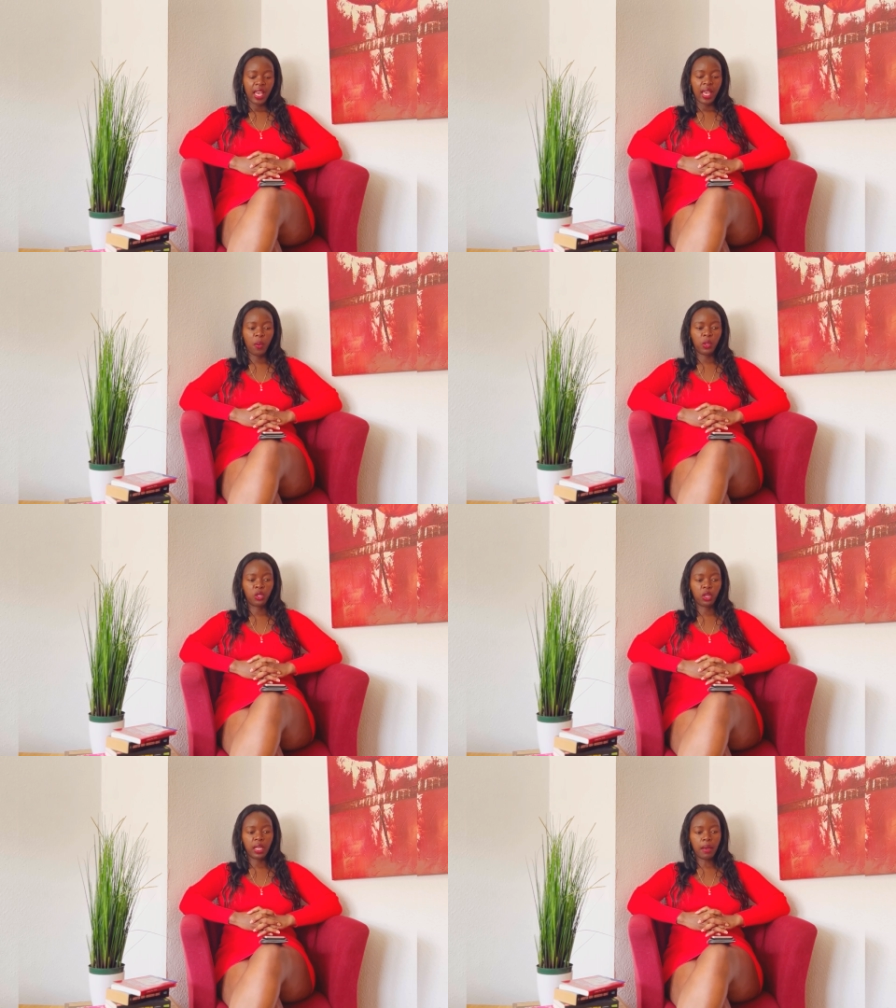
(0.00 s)
We're
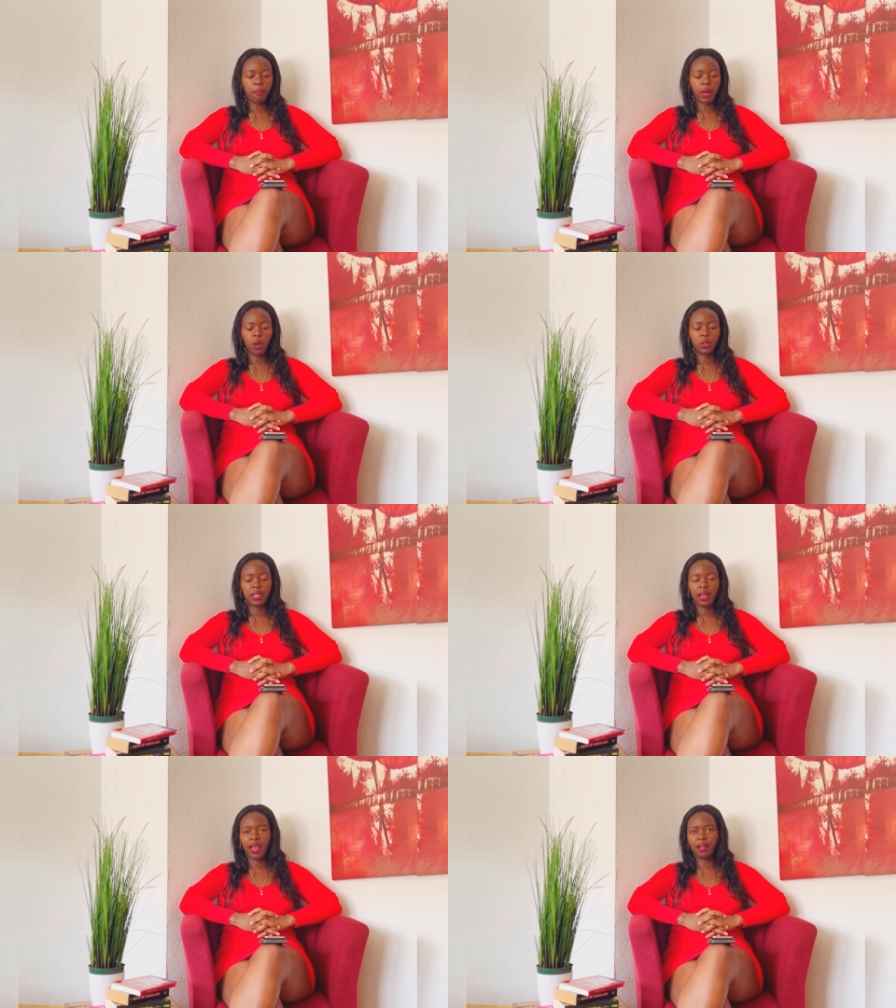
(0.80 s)
talking about
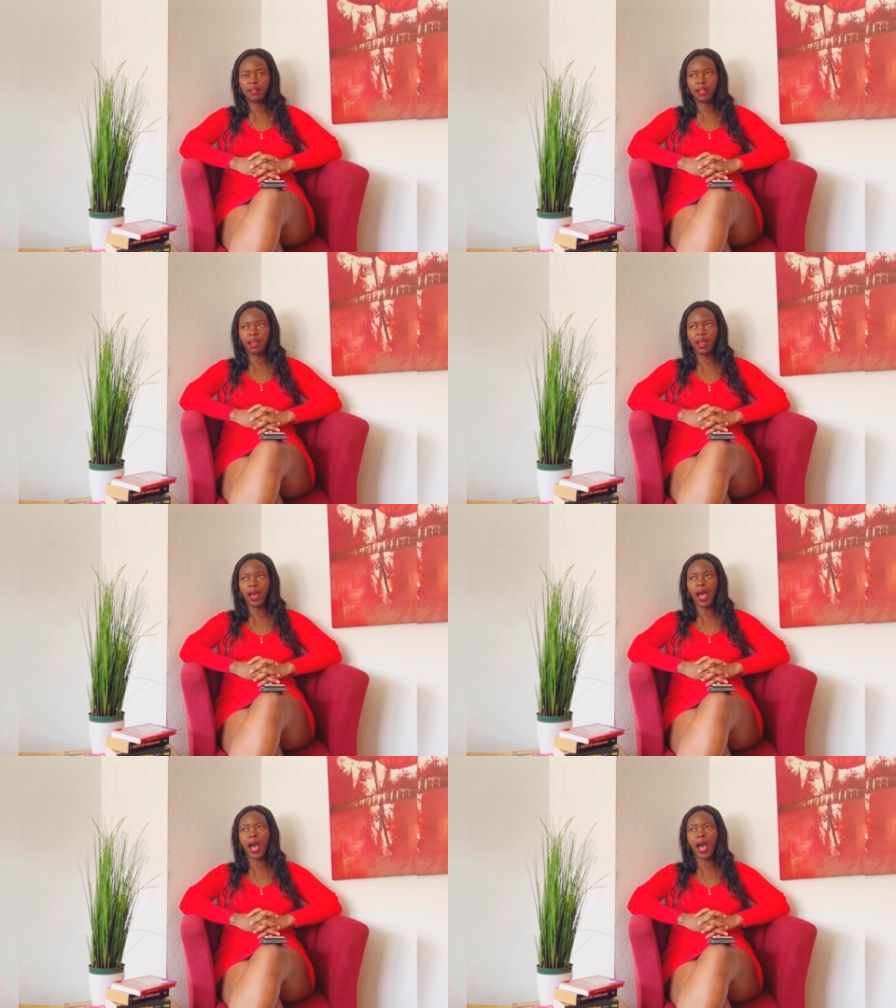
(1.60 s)
the healthcare.